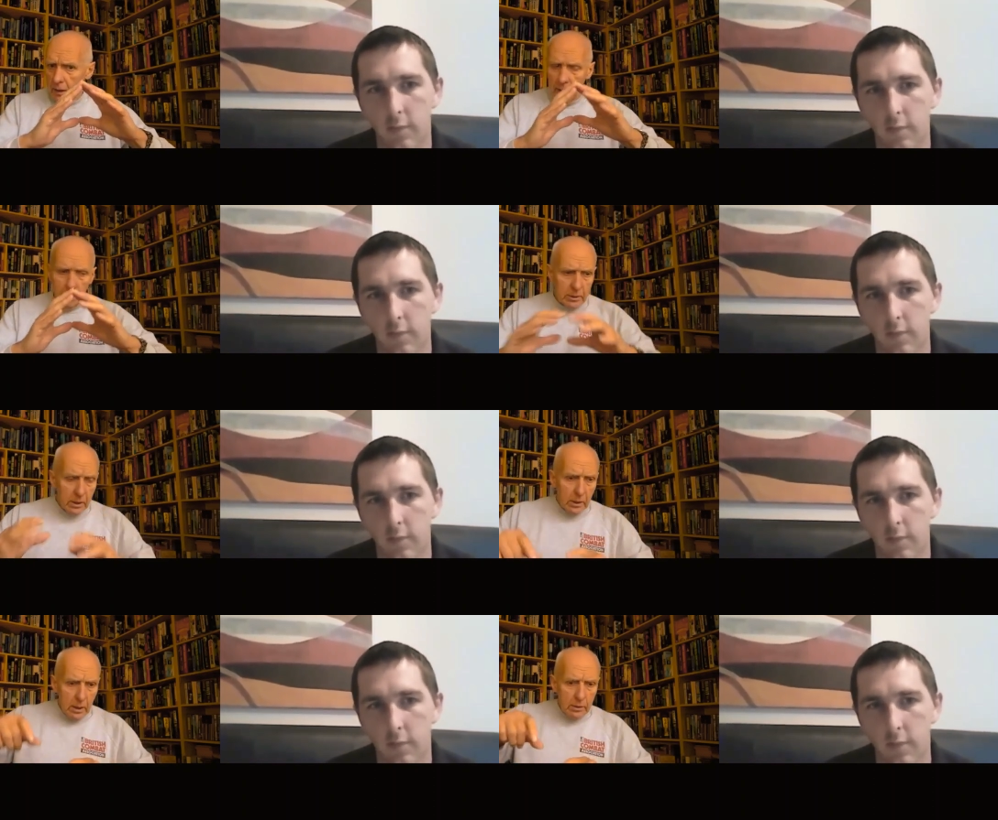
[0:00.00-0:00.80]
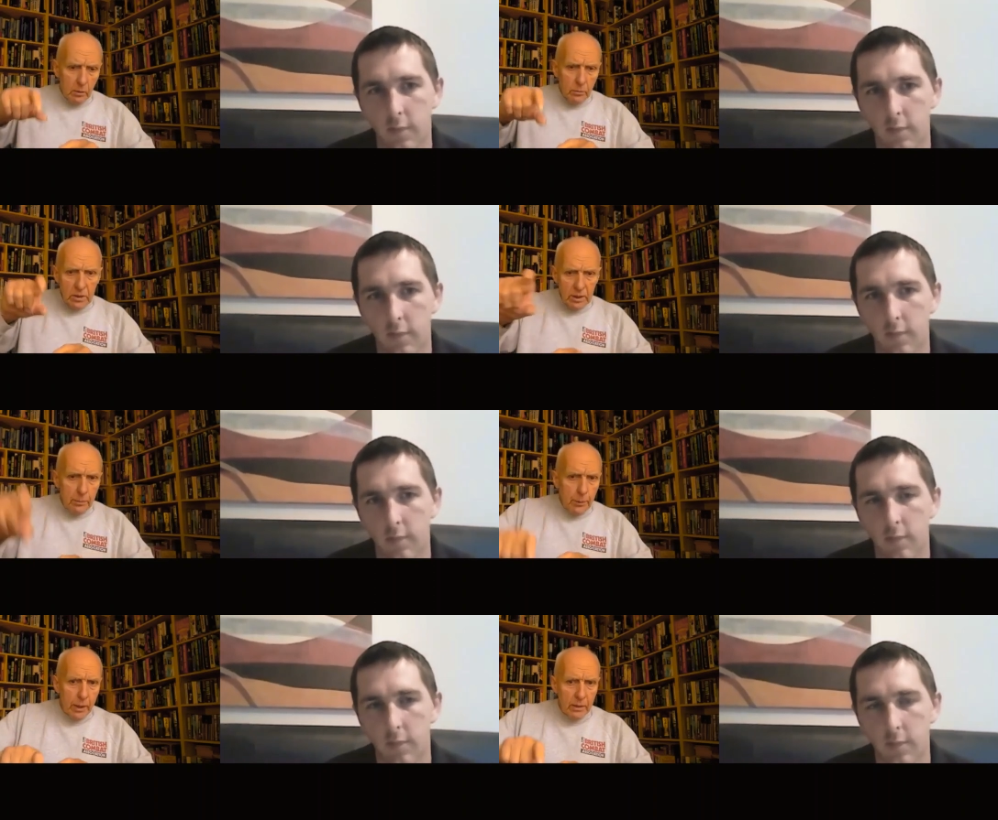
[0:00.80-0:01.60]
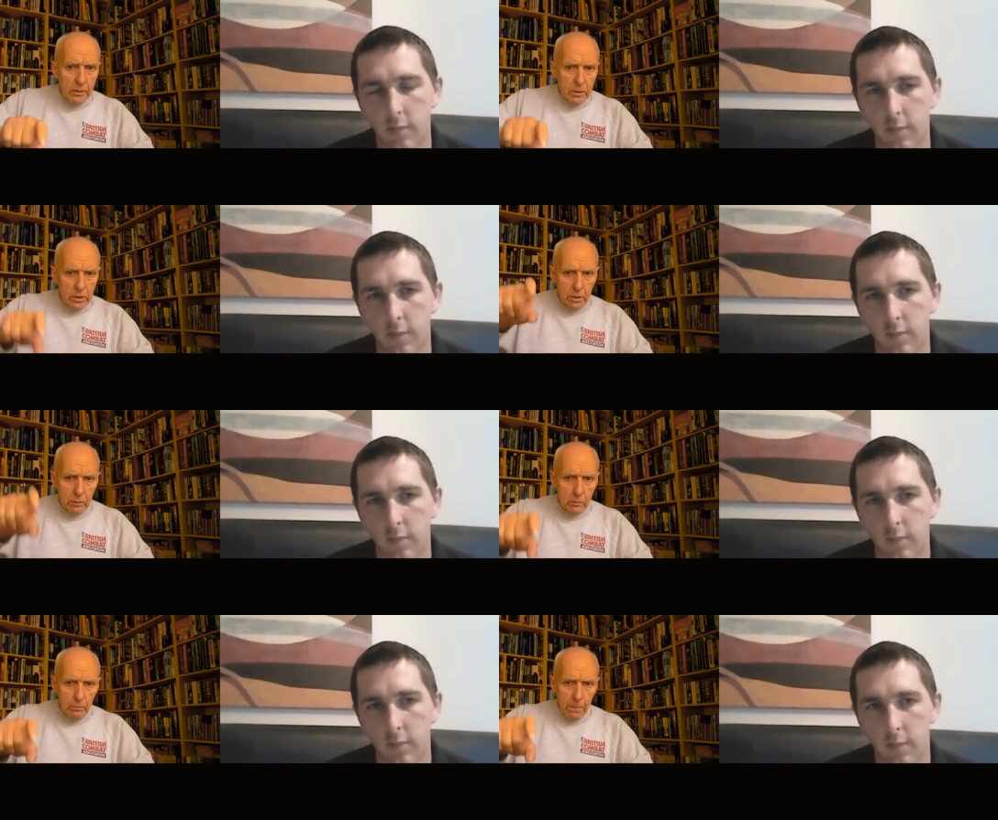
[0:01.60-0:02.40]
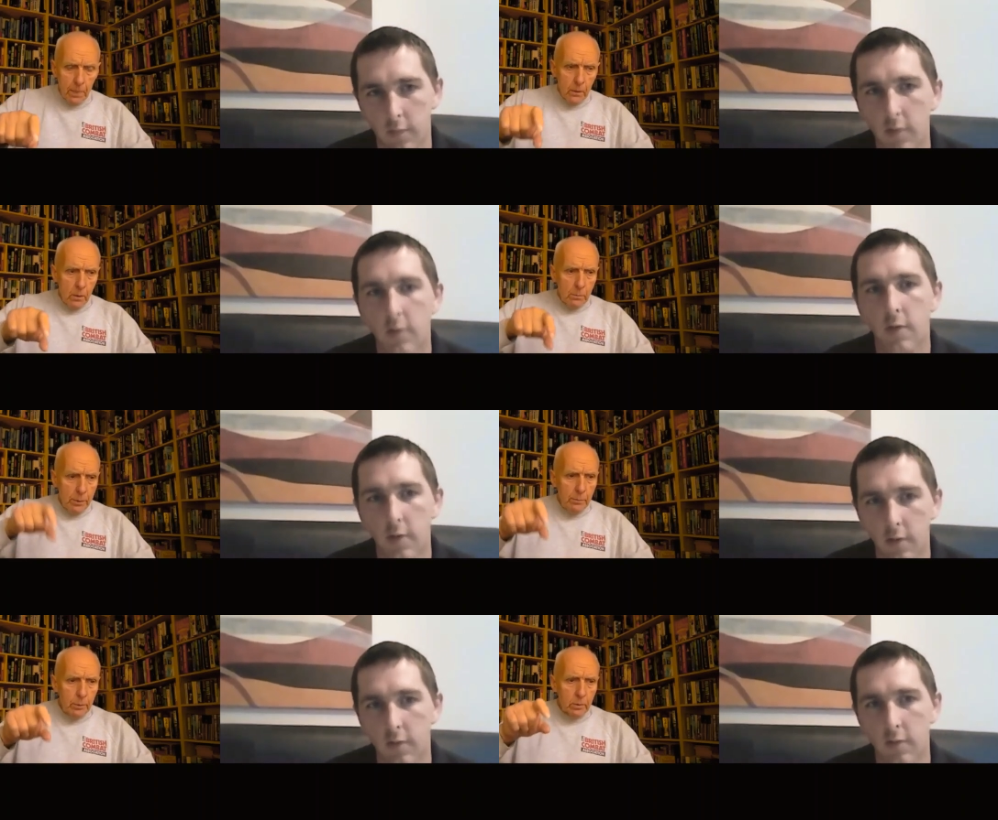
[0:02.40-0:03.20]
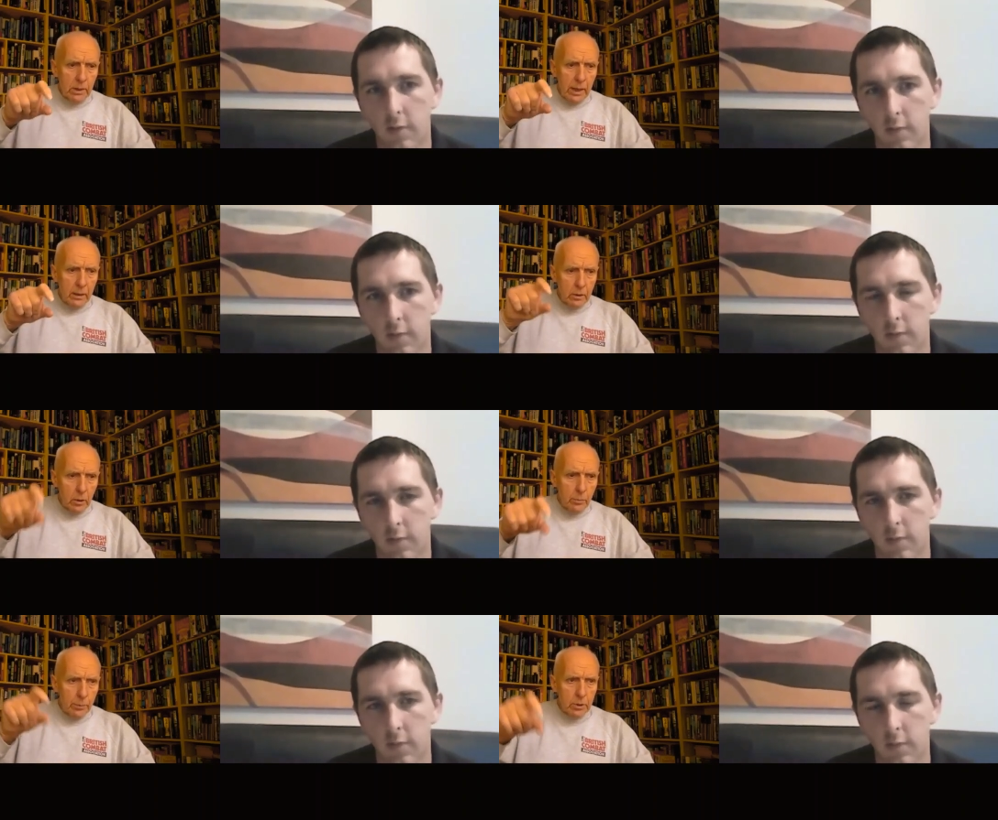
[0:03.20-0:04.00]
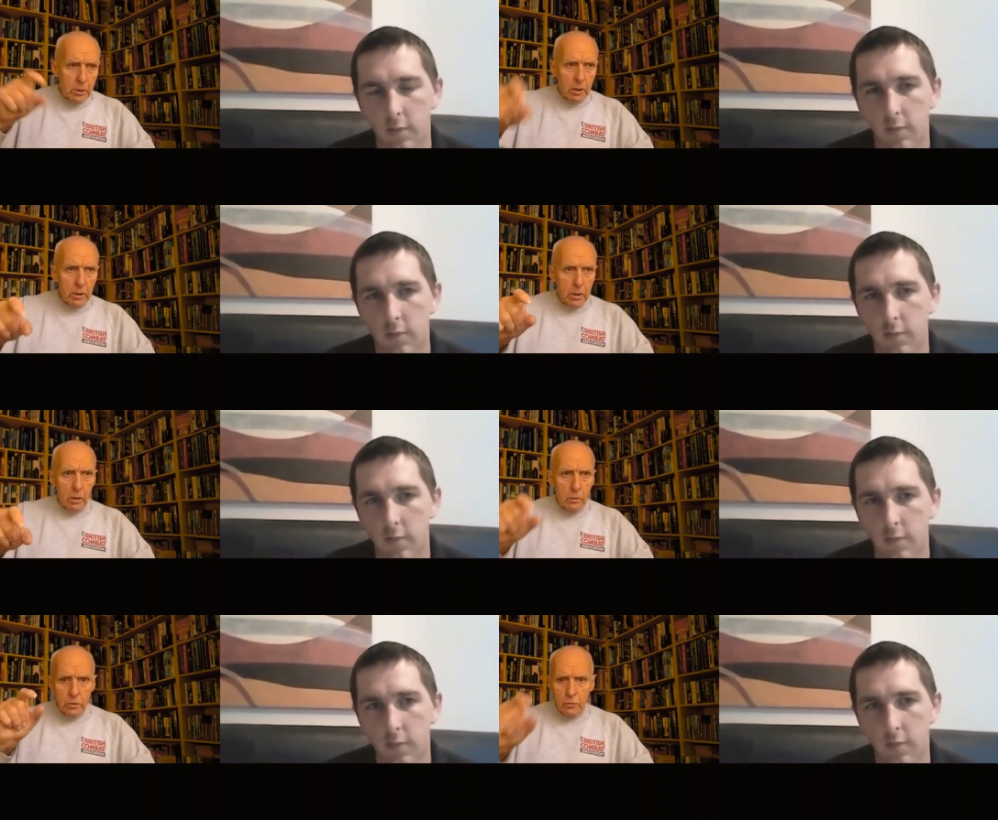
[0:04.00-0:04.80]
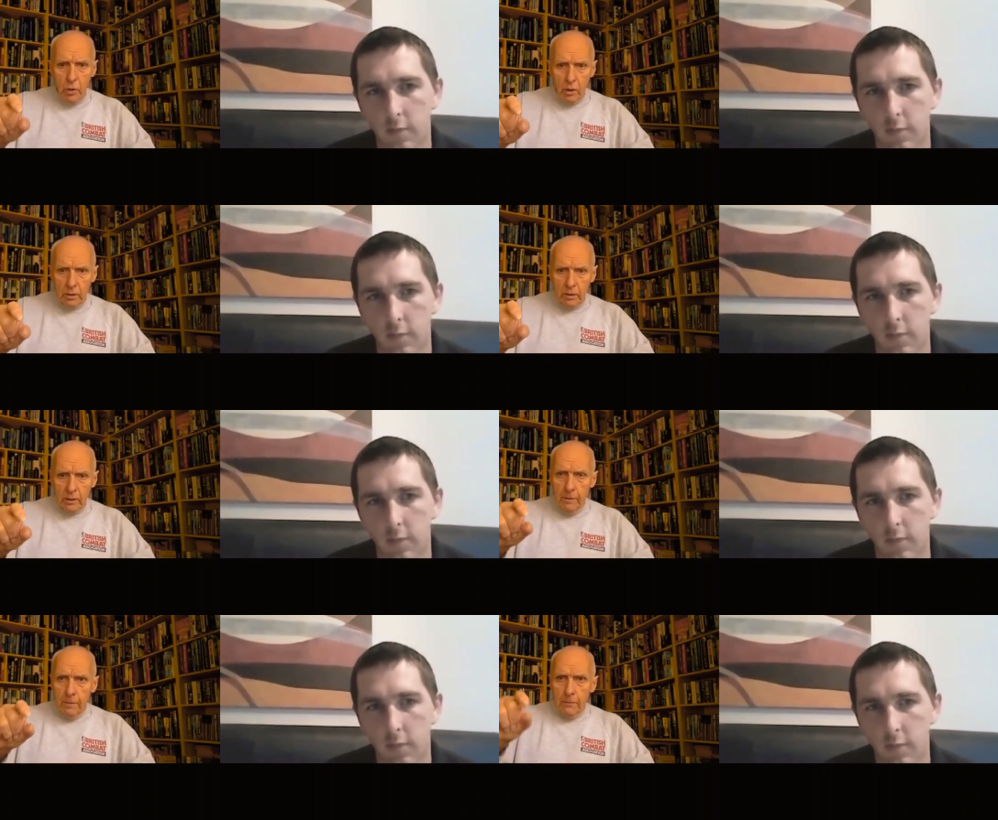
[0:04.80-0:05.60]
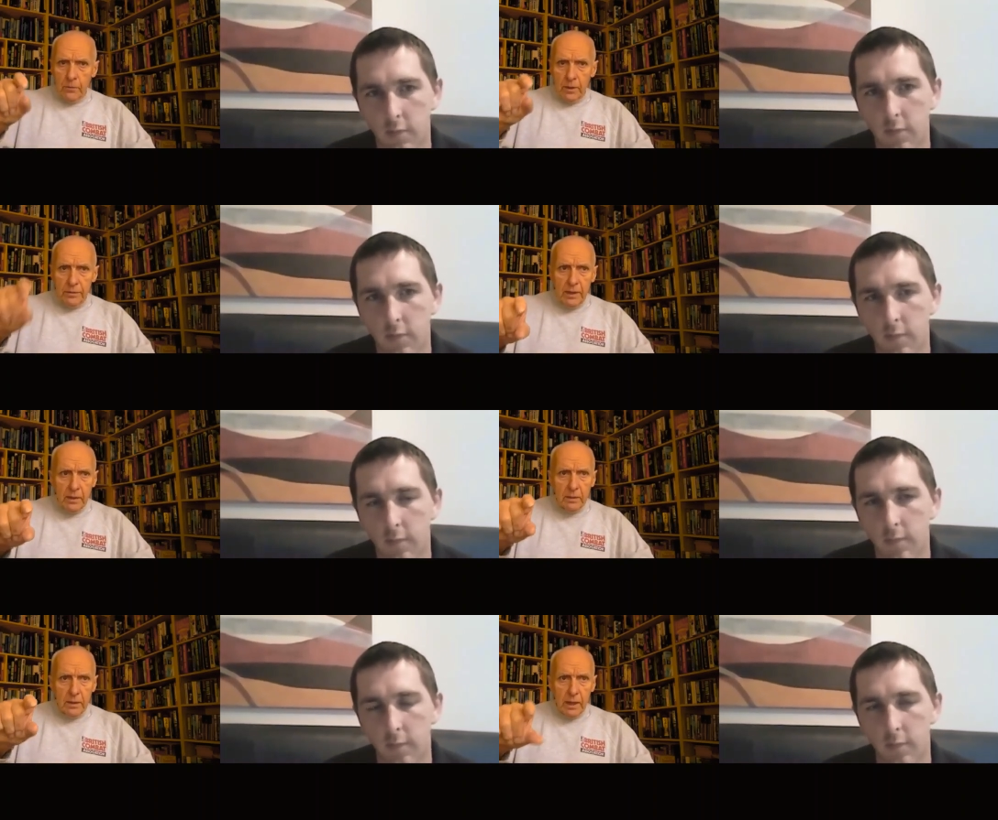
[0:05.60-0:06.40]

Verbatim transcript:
Speaker 1: Uh, I don't separate the two. People yeah. get Cooper's color codes wrong. They think they